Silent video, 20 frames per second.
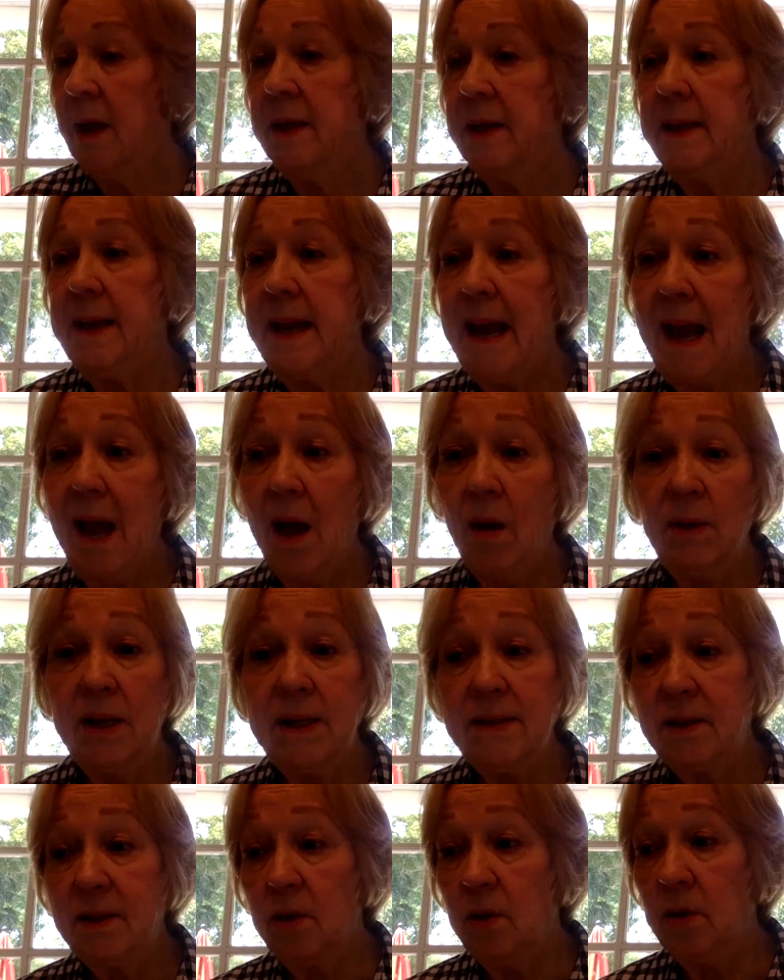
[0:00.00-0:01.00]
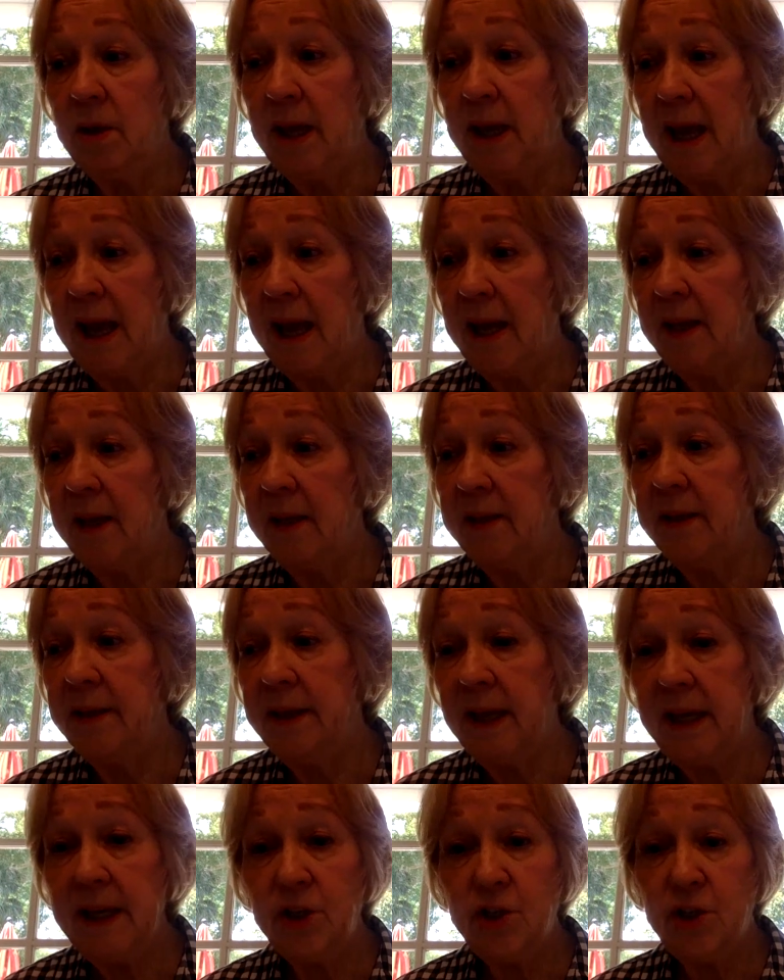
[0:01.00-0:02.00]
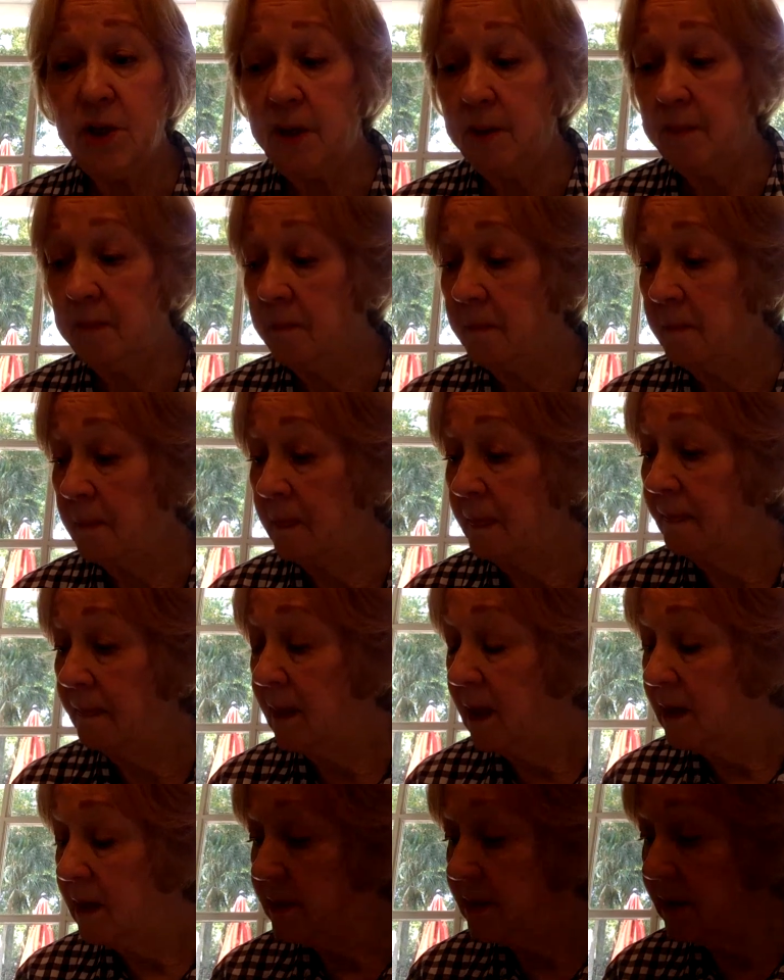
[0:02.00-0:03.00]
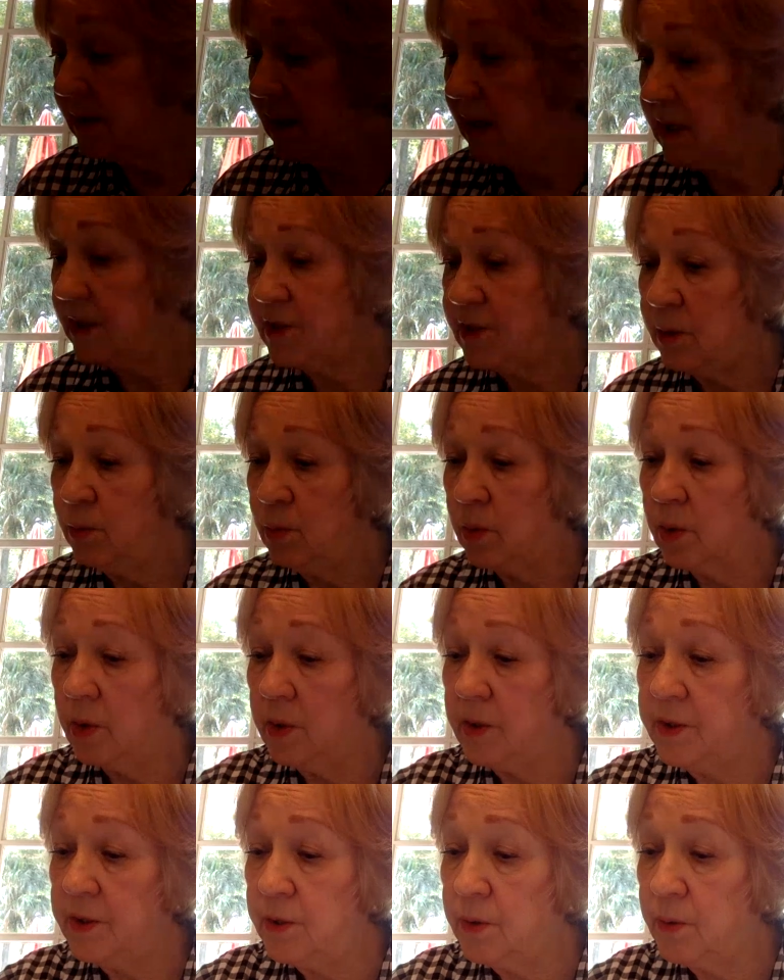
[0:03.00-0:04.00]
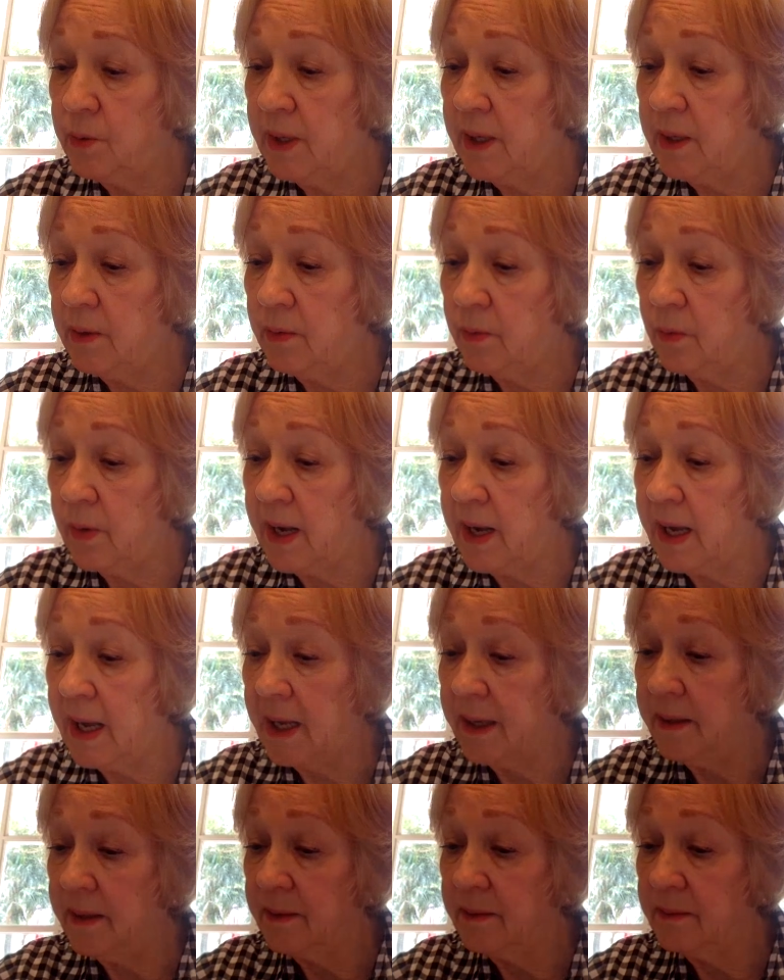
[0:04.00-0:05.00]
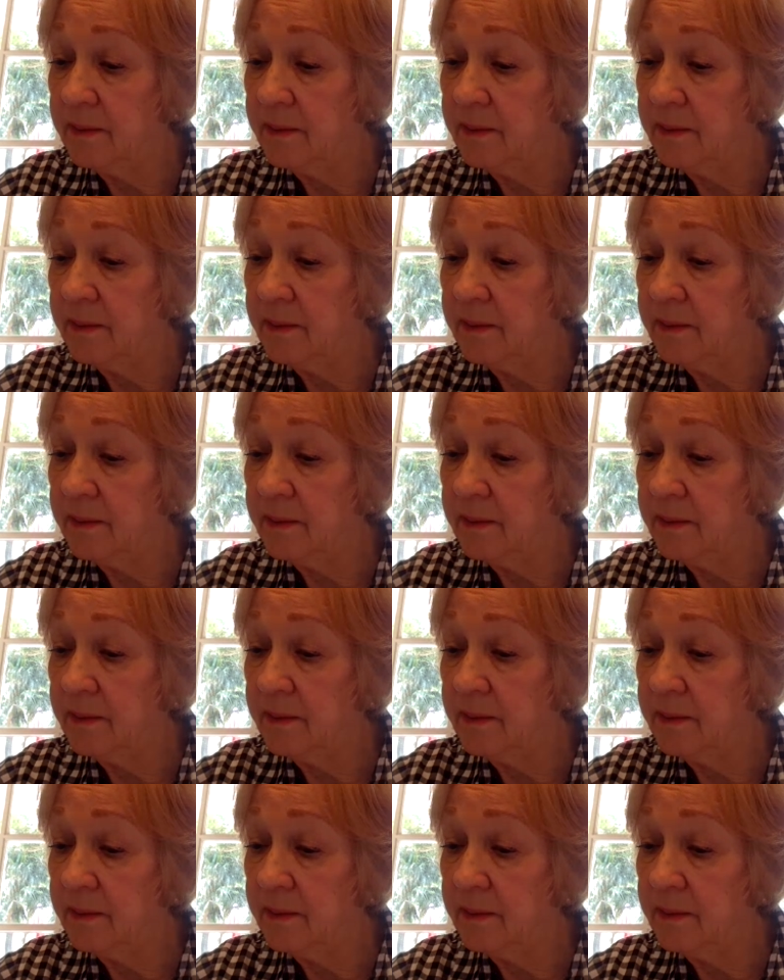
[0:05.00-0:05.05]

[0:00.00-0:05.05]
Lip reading: Now let's look at Takeshi. Takeshi we're going to do in red.